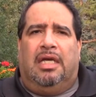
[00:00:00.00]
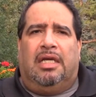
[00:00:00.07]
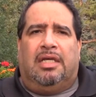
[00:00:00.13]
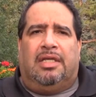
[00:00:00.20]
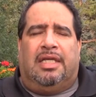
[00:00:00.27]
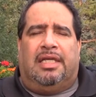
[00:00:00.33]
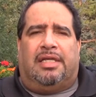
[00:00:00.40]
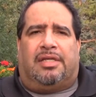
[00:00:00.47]

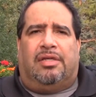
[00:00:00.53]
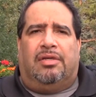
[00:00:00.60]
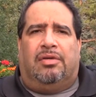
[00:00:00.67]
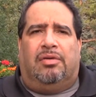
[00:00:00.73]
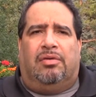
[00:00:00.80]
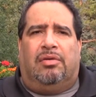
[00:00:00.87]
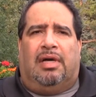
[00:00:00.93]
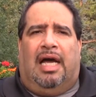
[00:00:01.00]
You need
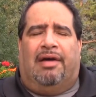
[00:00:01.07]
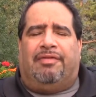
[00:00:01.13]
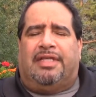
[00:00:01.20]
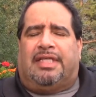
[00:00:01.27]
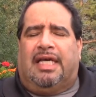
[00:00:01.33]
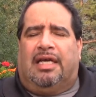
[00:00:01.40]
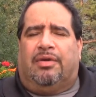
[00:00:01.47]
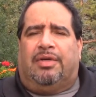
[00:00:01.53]
to have
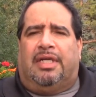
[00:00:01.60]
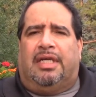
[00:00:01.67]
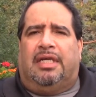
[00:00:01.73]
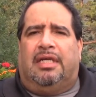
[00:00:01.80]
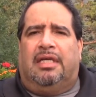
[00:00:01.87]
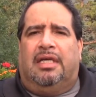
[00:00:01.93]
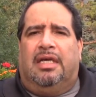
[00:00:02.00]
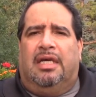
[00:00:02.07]

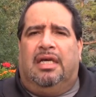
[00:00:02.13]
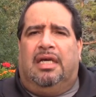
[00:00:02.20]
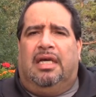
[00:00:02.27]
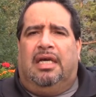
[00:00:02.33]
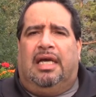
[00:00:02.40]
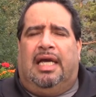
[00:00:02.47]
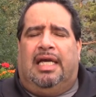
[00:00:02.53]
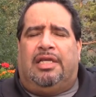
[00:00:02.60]
integrity,
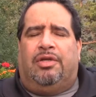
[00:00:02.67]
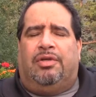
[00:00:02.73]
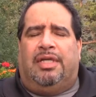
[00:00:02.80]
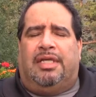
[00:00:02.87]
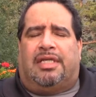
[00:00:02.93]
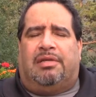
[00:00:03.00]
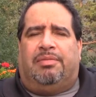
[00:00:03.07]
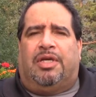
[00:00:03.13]
and you
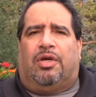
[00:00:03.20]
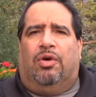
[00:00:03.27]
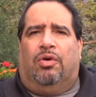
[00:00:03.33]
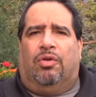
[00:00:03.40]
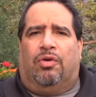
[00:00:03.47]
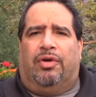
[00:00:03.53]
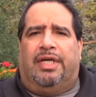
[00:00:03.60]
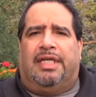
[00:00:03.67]
need to be
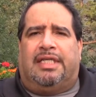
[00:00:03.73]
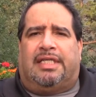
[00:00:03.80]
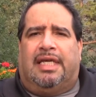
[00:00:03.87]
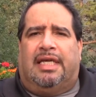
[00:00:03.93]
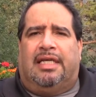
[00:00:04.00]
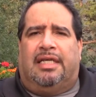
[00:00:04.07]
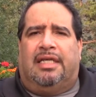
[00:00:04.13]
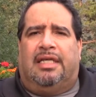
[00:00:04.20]
goal
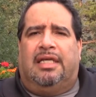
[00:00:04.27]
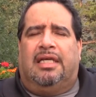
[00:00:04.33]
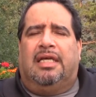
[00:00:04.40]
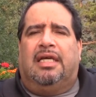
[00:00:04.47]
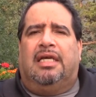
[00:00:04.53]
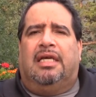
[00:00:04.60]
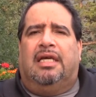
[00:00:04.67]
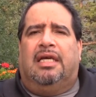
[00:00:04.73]
orientated,
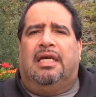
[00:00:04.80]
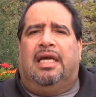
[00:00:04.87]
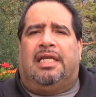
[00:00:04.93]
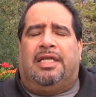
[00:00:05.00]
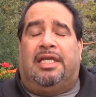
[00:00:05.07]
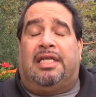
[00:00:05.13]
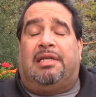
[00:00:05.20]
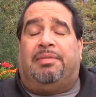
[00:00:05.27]

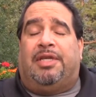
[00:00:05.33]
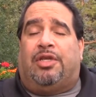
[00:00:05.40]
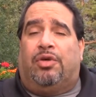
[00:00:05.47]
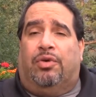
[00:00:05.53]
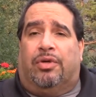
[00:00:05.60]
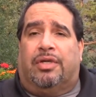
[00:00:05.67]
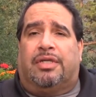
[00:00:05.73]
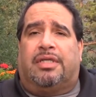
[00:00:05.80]
and you need to be
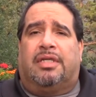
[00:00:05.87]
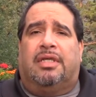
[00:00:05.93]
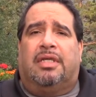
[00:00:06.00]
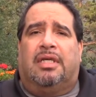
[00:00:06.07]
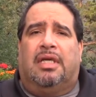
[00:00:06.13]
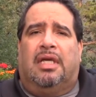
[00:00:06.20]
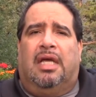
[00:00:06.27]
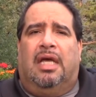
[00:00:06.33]
doers.
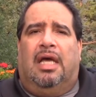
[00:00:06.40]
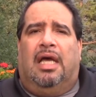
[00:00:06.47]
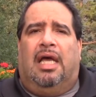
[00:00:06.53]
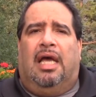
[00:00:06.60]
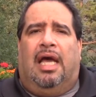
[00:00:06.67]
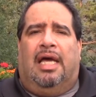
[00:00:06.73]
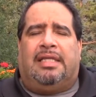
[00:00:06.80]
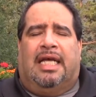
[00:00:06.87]

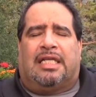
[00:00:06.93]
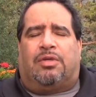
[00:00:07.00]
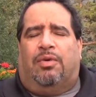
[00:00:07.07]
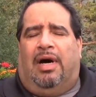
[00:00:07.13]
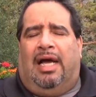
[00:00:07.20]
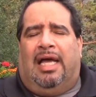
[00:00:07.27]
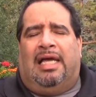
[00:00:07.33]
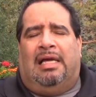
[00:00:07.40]
And that's
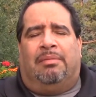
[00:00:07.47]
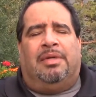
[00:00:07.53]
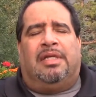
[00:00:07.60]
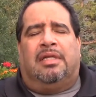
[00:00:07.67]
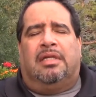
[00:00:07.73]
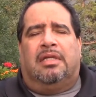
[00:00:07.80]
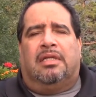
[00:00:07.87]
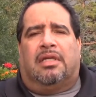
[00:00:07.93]
why I am
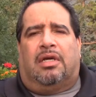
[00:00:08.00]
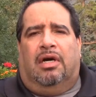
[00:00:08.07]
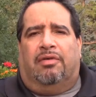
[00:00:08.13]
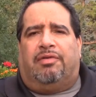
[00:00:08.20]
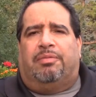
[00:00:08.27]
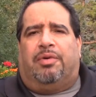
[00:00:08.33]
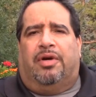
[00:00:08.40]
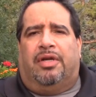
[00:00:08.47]
in the
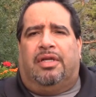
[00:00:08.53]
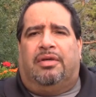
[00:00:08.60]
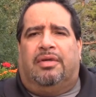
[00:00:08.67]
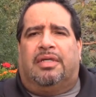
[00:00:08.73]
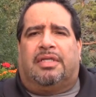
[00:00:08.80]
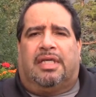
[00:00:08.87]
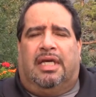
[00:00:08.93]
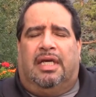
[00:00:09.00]
Coffee Party
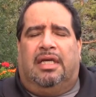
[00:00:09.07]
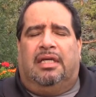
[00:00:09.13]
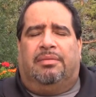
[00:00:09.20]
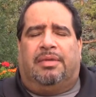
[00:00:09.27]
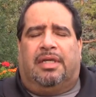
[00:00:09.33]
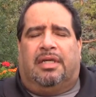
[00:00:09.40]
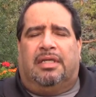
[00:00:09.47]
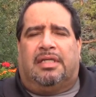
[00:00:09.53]
USA,
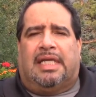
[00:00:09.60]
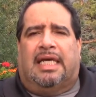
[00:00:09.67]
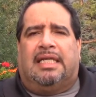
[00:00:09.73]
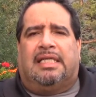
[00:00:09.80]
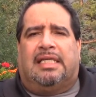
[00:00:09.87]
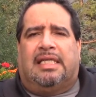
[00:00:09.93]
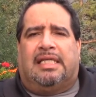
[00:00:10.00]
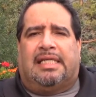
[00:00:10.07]
because that
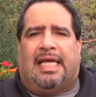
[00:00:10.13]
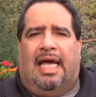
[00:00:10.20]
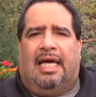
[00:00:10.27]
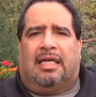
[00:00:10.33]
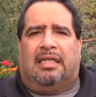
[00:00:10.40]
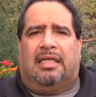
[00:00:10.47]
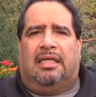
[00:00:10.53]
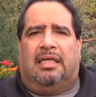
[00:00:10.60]
is
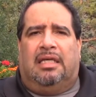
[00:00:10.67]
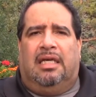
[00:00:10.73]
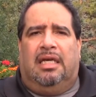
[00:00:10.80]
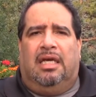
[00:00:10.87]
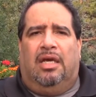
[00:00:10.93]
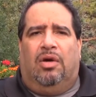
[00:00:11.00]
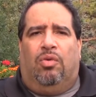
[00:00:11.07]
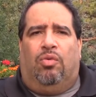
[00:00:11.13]
exactly
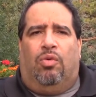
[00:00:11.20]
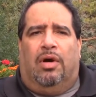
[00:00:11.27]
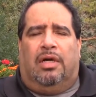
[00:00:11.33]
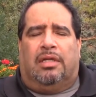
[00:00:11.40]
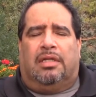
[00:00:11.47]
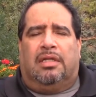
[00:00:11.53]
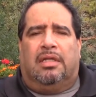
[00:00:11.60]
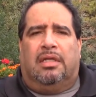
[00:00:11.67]

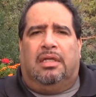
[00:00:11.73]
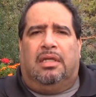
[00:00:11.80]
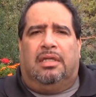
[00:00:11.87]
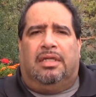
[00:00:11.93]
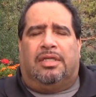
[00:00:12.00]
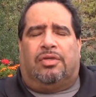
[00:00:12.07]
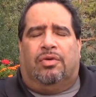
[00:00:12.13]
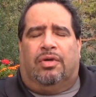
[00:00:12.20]
what
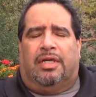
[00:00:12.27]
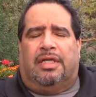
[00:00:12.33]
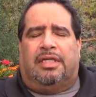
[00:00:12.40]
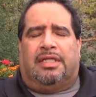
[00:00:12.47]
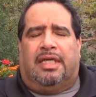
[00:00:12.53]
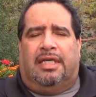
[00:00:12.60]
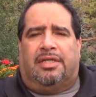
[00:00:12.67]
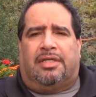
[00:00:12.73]
this
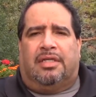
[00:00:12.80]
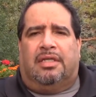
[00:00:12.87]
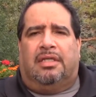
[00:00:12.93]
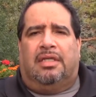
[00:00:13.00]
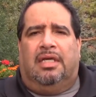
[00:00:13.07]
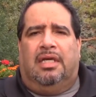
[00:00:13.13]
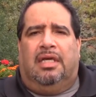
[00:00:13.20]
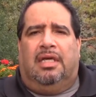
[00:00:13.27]
organization